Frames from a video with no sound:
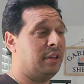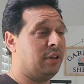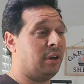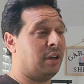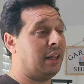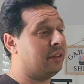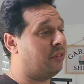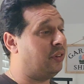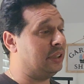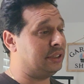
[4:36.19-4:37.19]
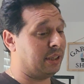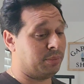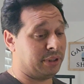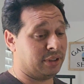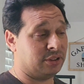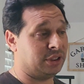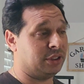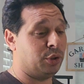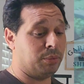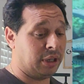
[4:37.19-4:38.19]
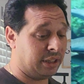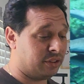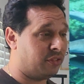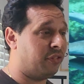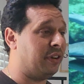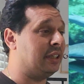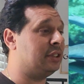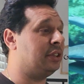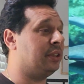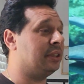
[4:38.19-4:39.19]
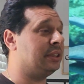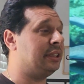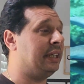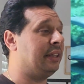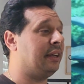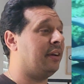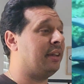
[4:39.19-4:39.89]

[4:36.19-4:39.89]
You're not allowed to fish there, but there's just humongous fish you can see in there.